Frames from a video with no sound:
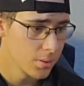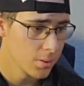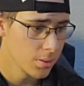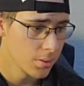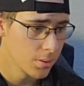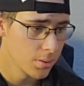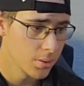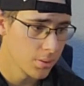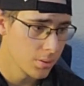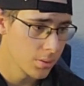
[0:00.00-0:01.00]

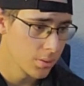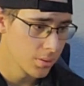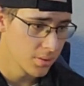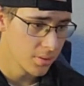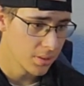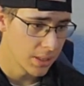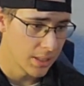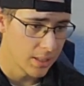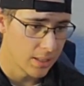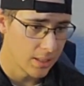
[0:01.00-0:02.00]

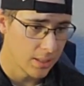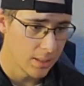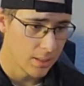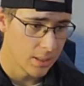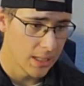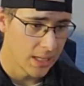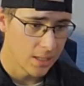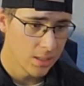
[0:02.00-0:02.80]
Nothing is said.